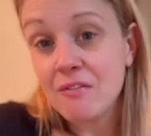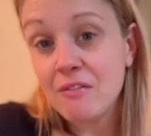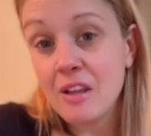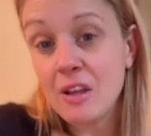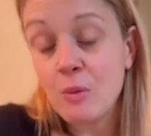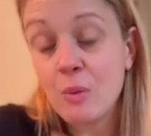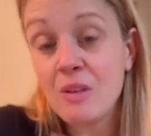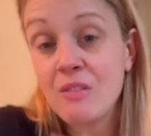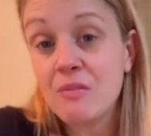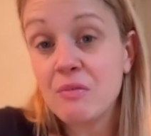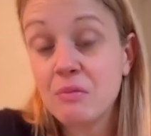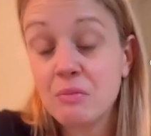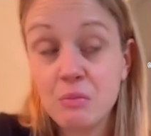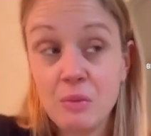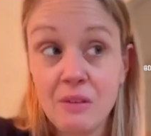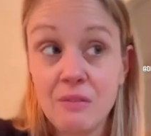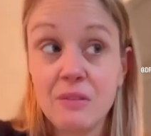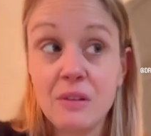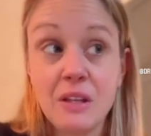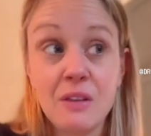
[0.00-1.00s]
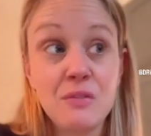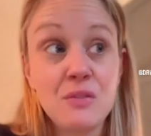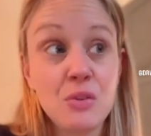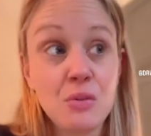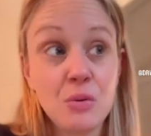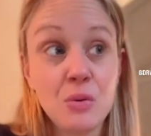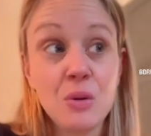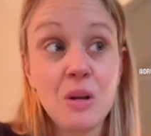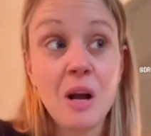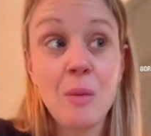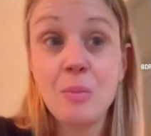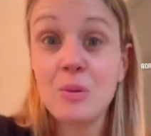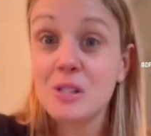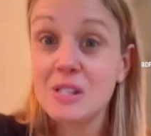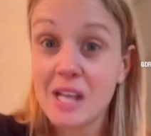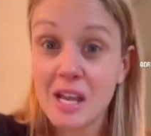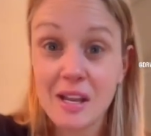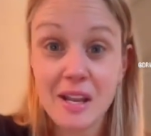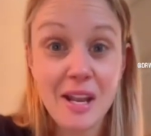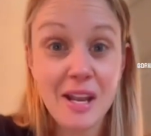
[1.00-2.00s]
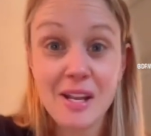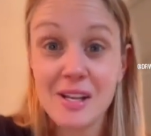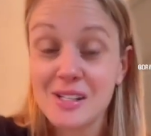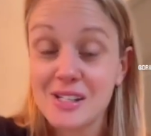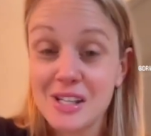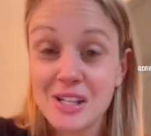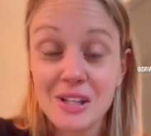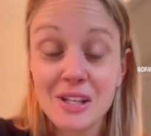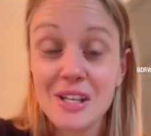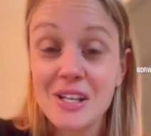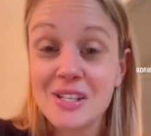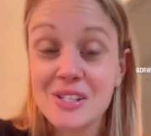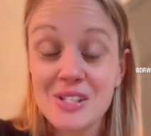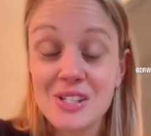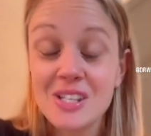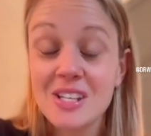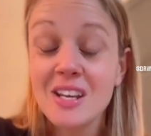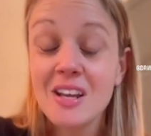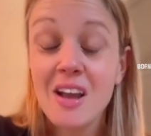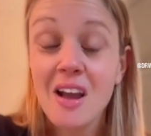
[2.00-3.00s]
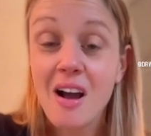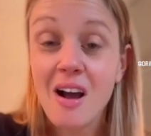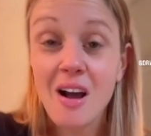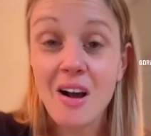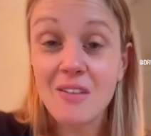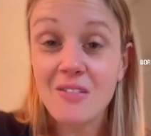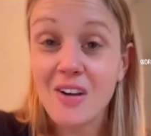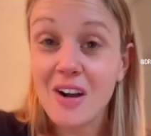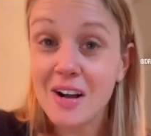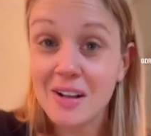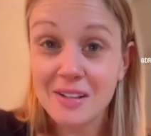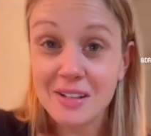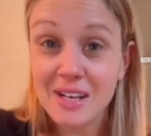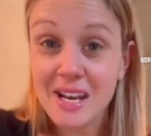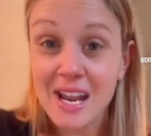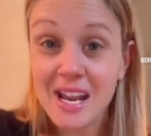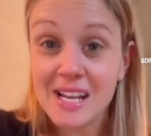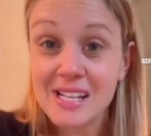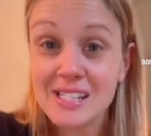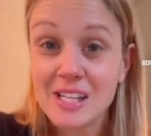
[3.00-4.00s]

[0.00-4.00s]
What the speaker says: Like we've lived through a couple decades at least of holidays.